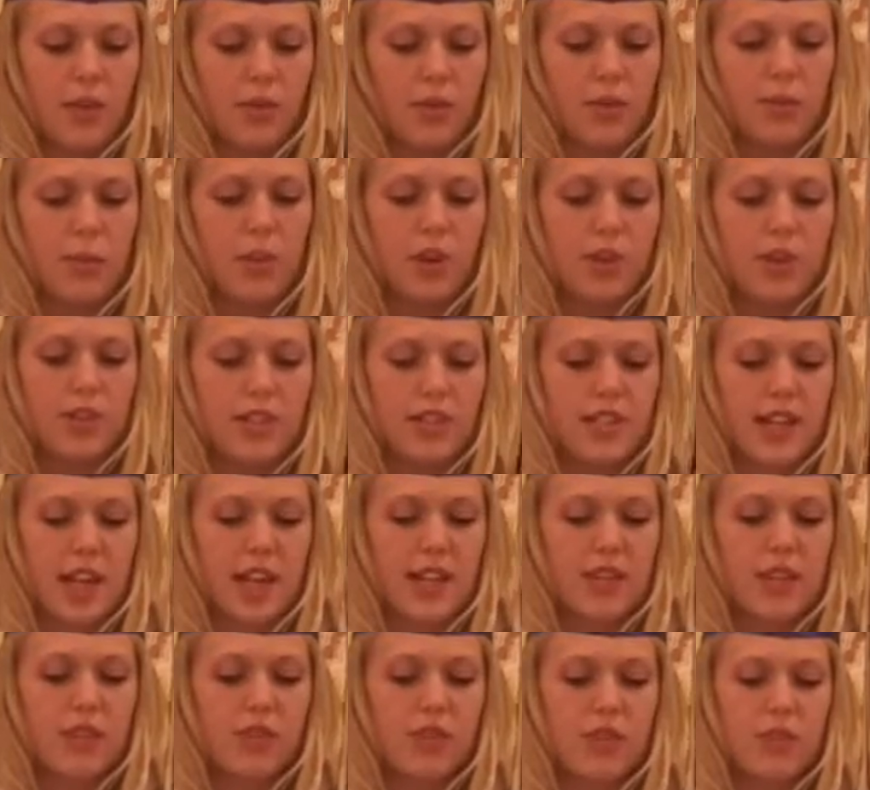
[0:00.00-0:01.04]
most,
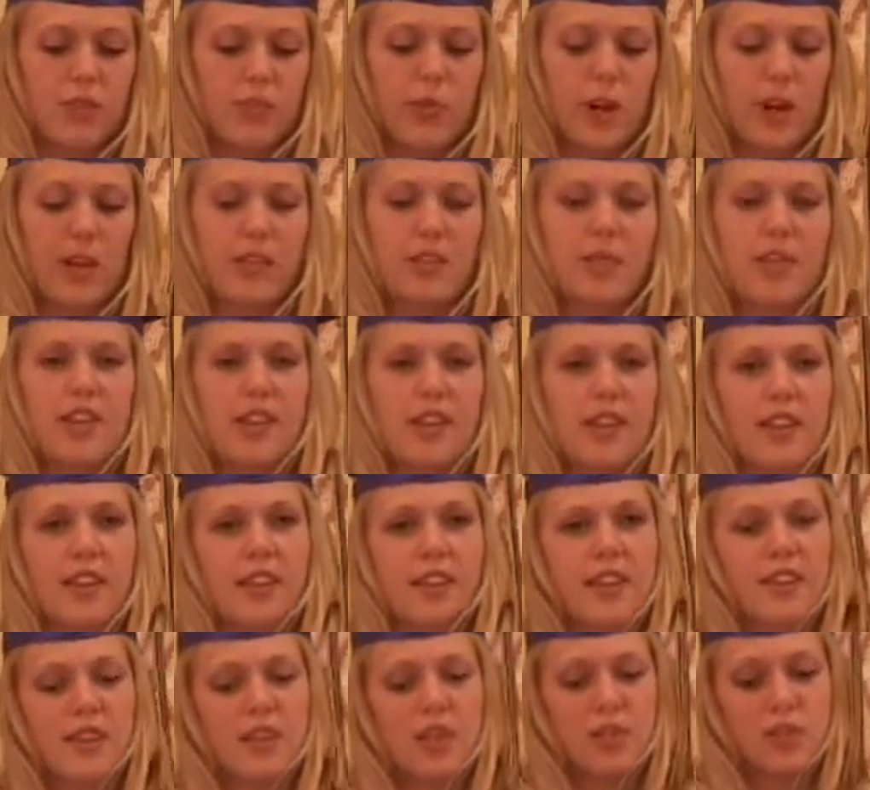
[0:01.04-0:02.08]
and you respond with,
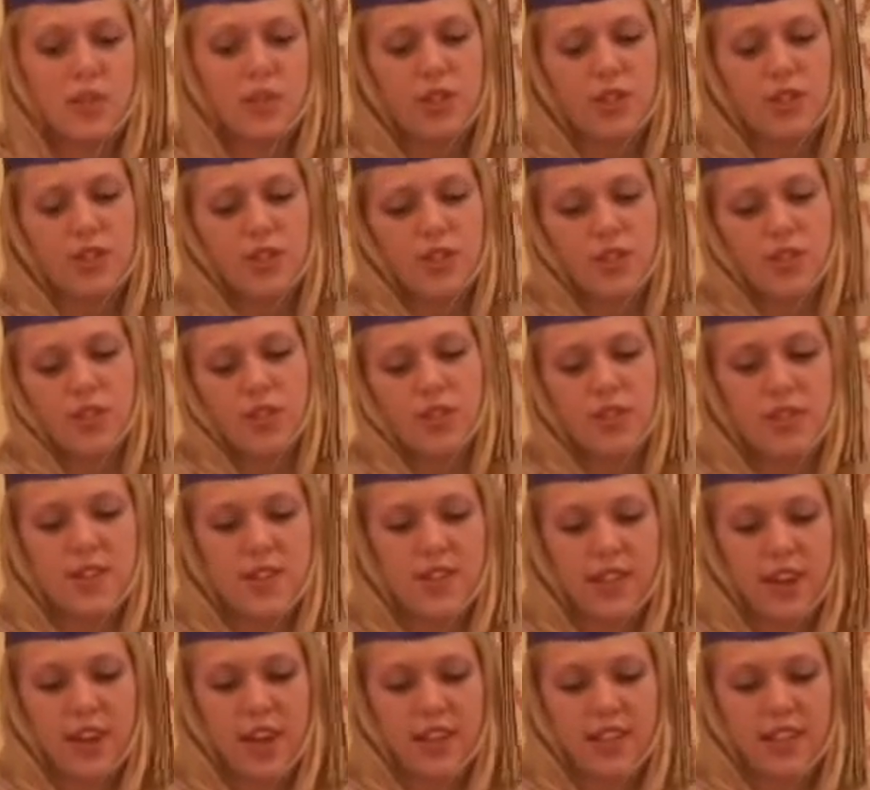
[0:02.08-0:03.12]
this person who lives
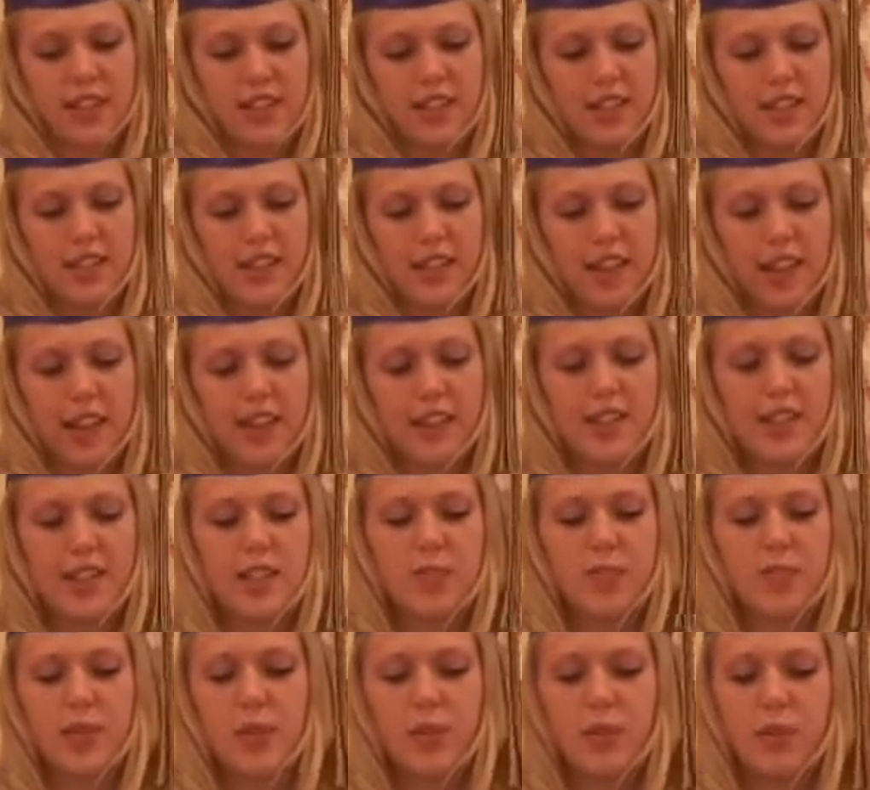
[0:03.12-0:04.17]
in Ogden, and these
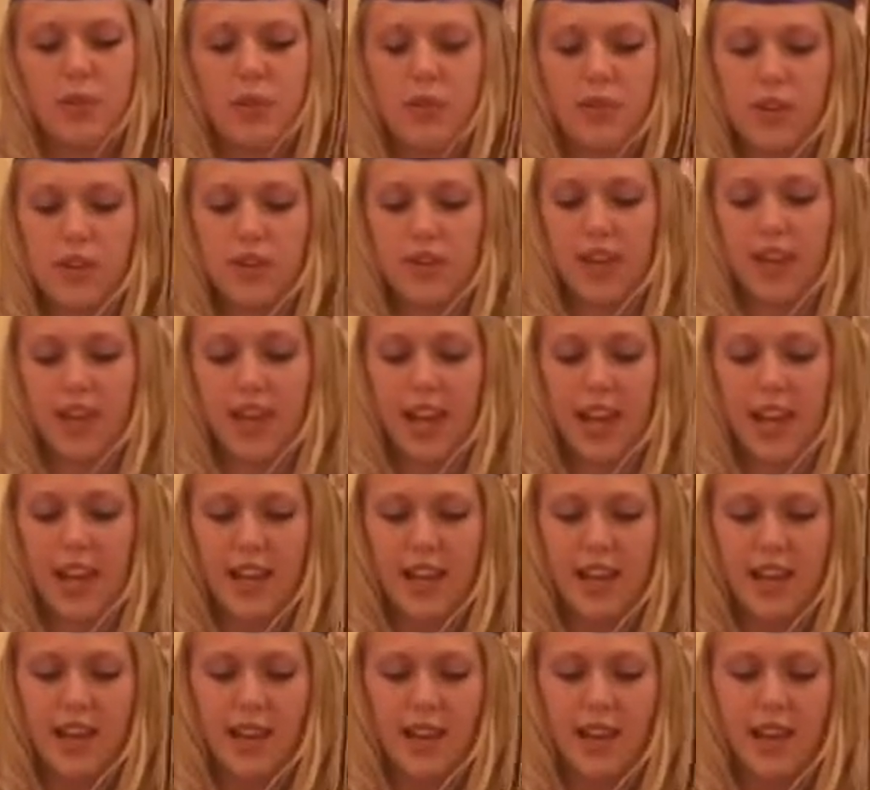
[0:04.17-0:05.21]
people who live in
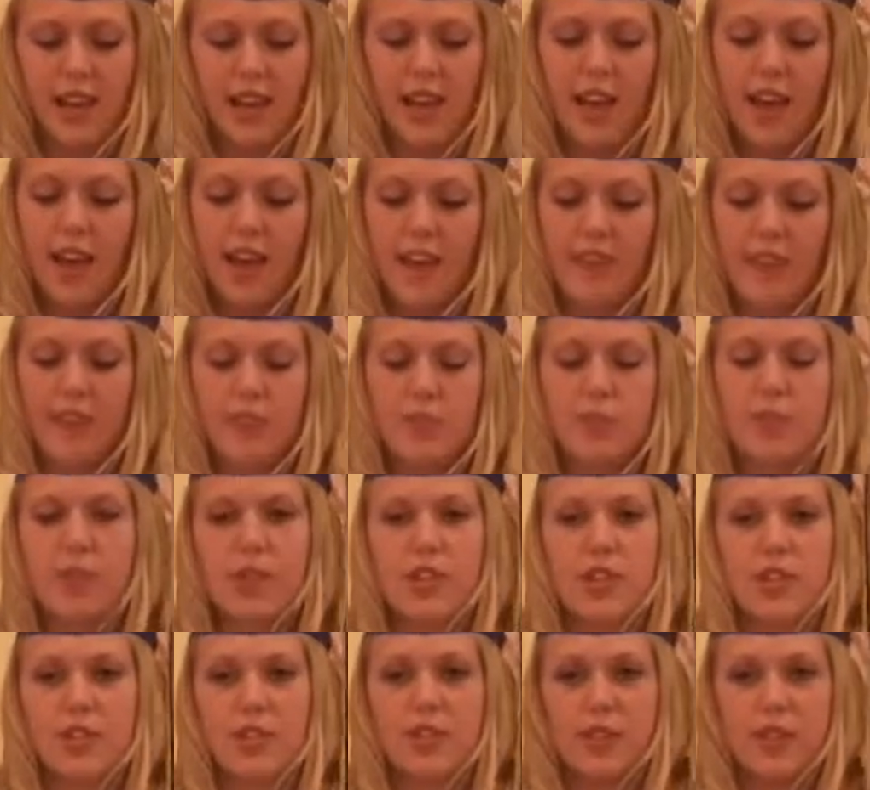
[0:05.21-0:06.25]
Layton, and this
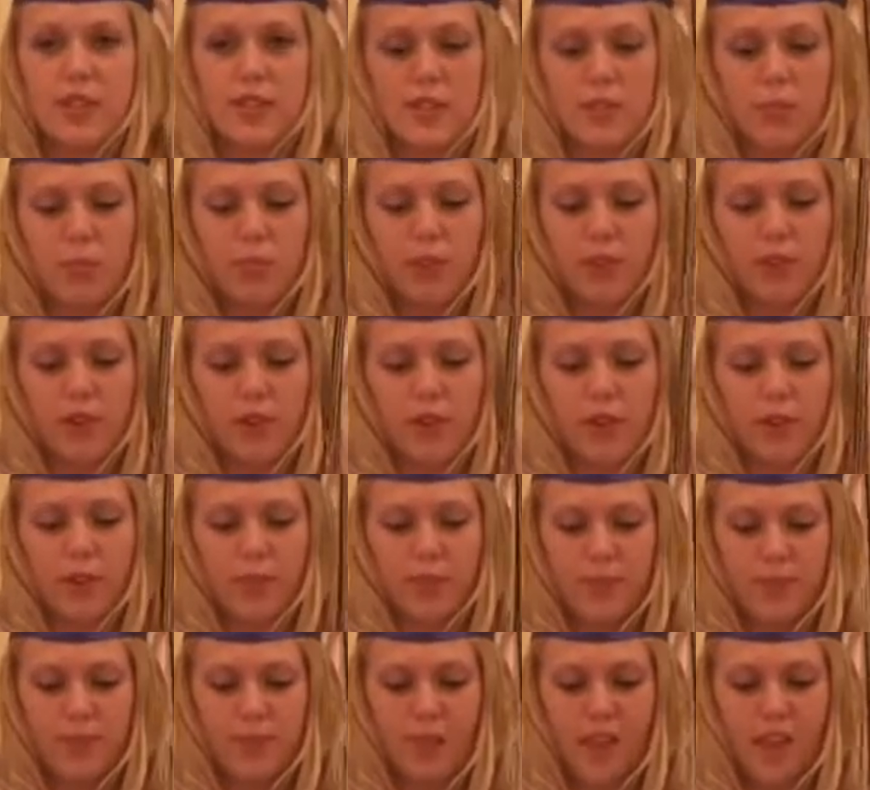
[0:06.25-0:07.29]
person who lives in
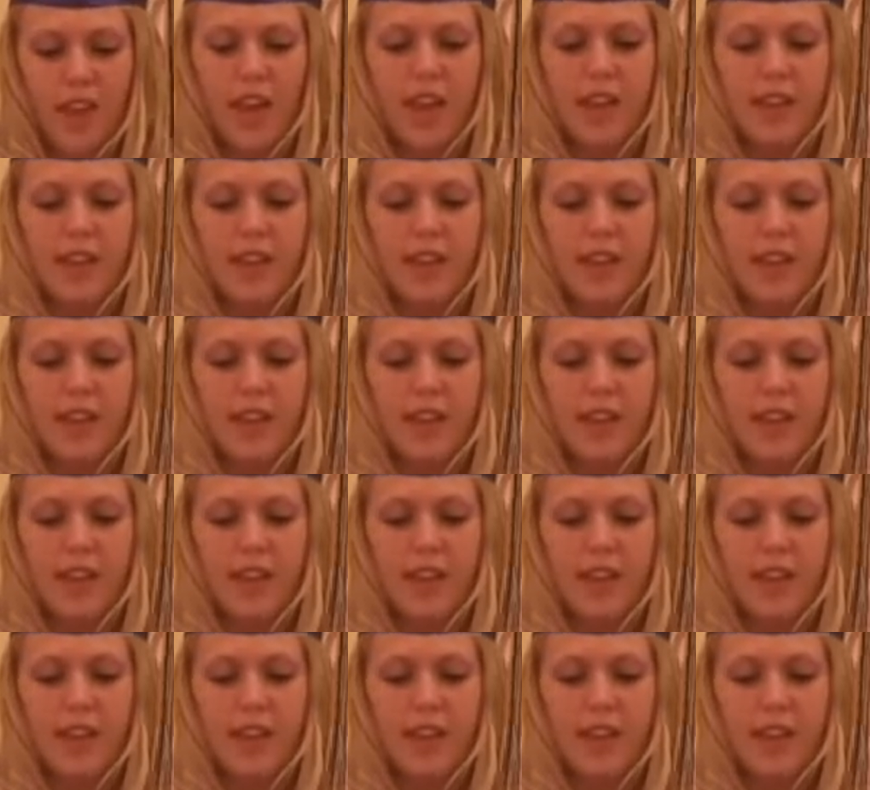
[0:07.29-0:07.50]
Provo.